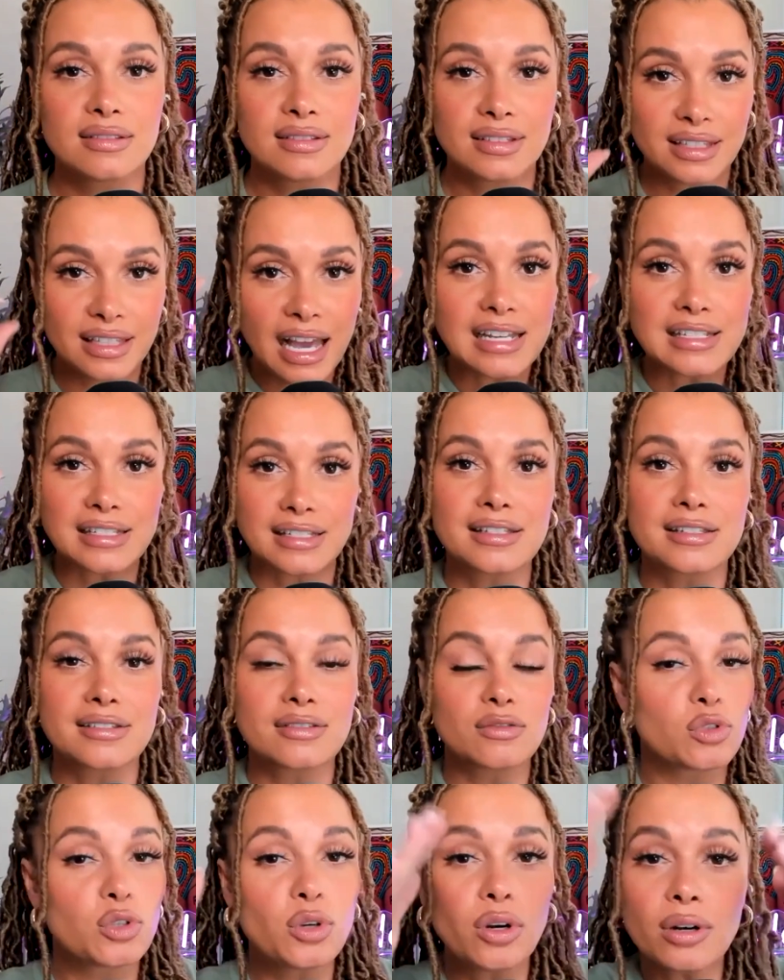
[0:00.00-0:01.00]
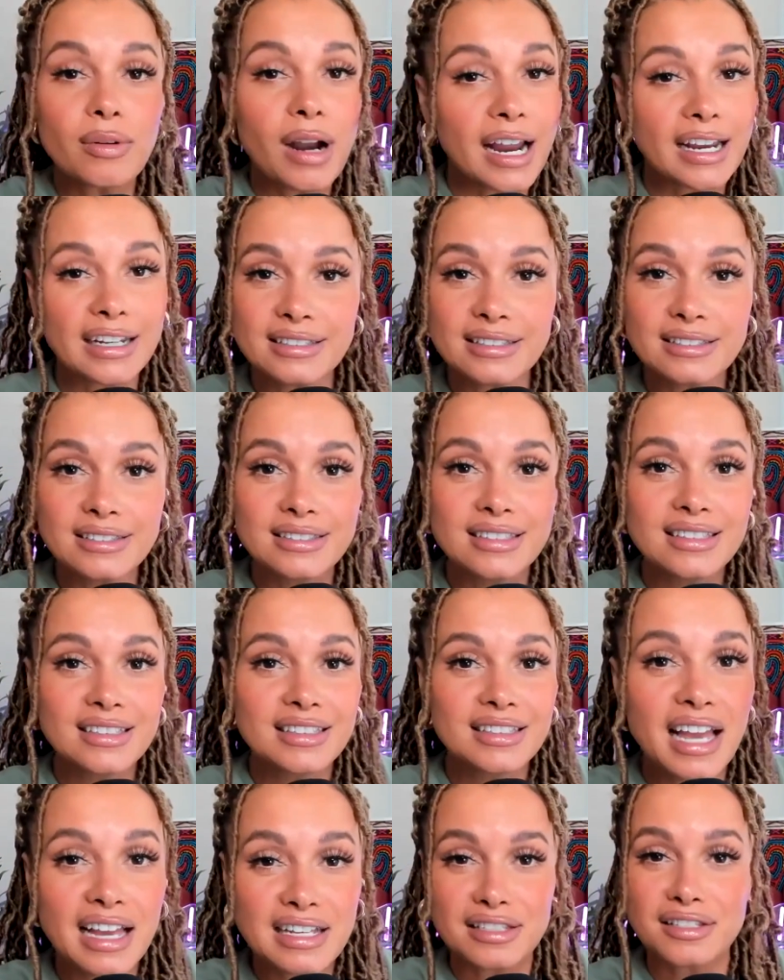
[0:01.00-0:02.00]
Yes. You're right.
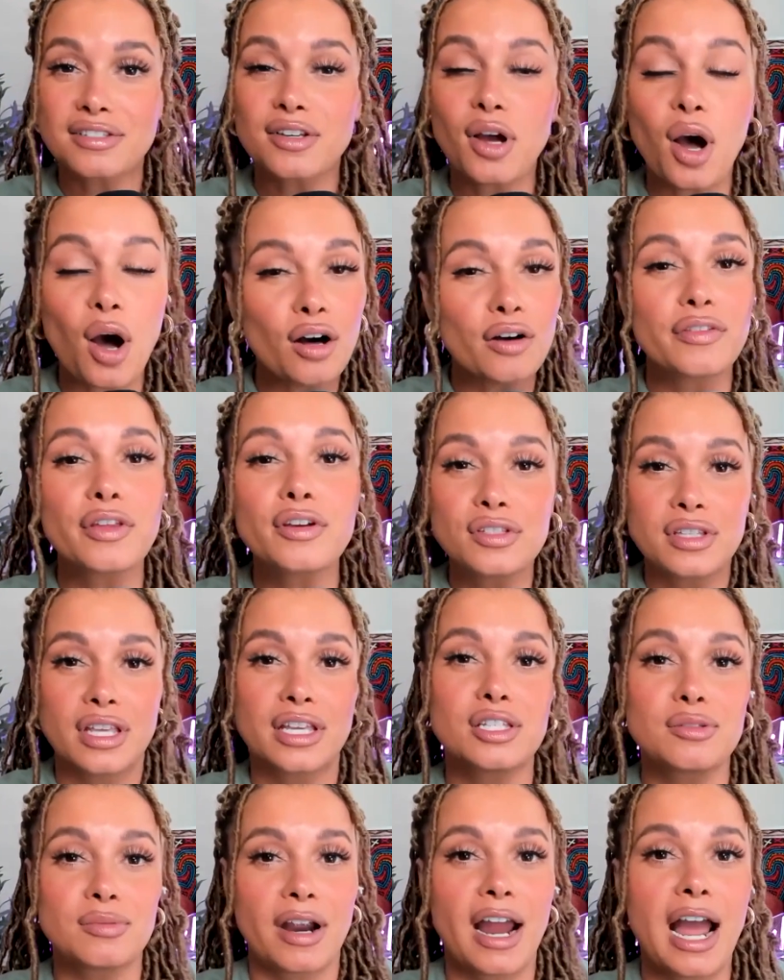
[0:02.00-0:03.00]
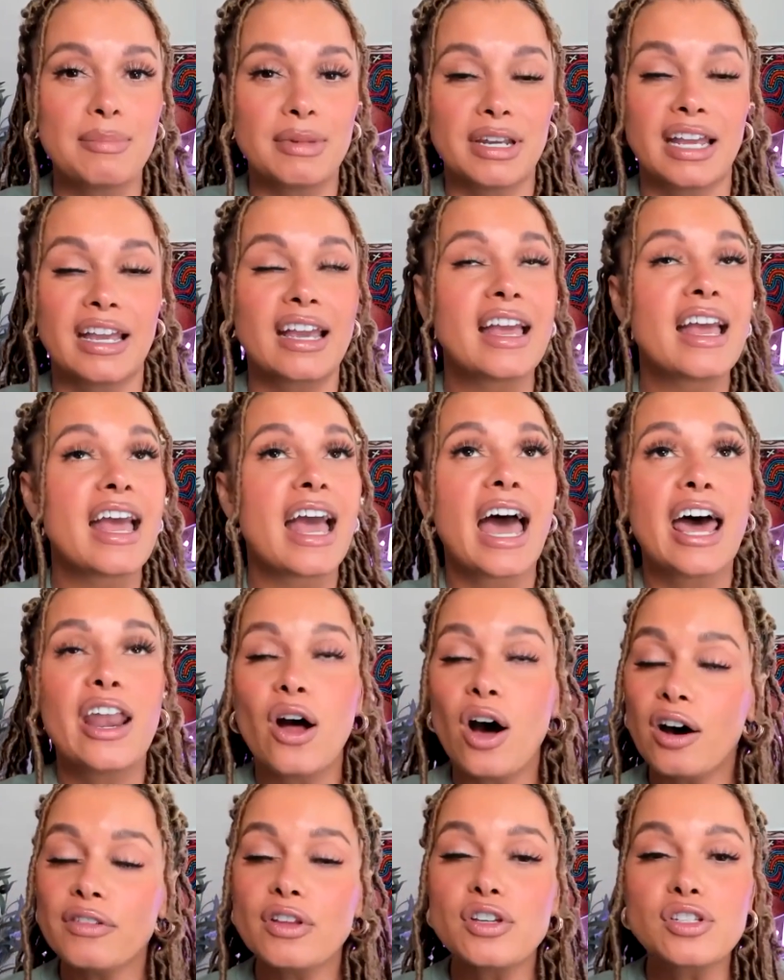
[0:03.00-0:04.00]
Yes, all of those things were happening. And
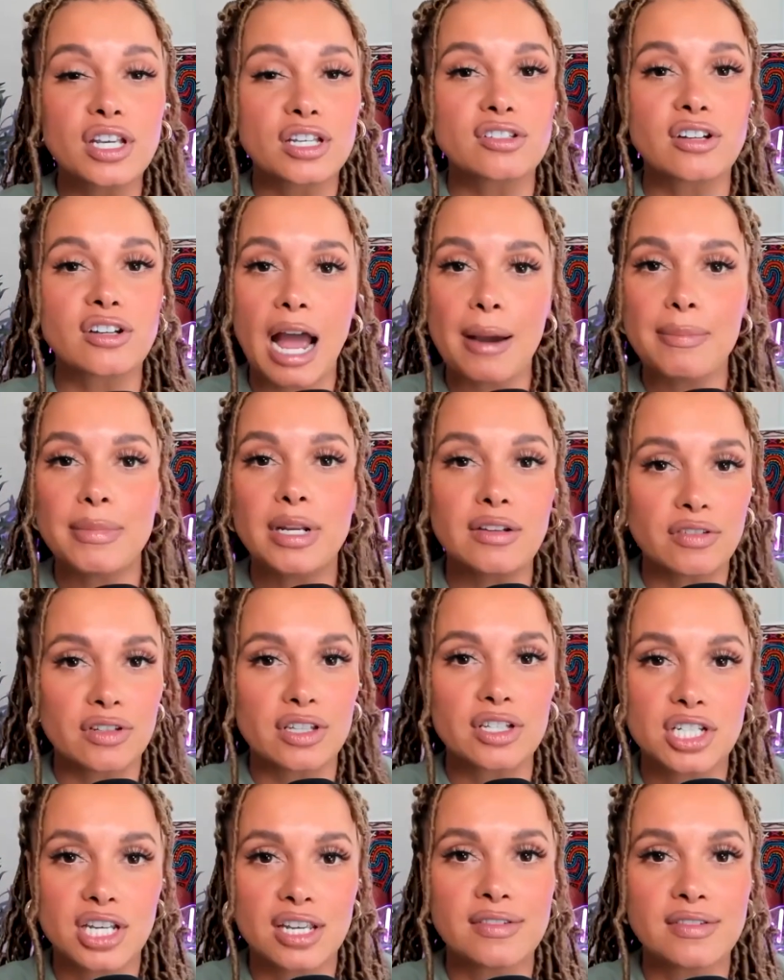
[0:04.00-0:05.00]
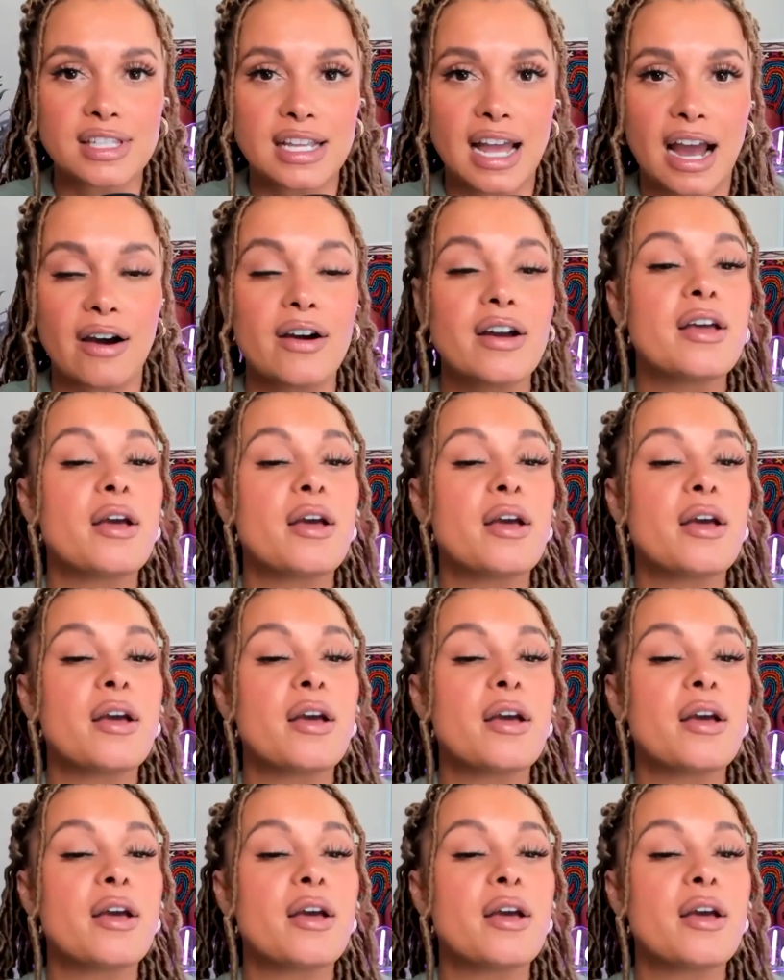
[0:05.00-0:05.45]
all of those things are happening for the Chiefs now.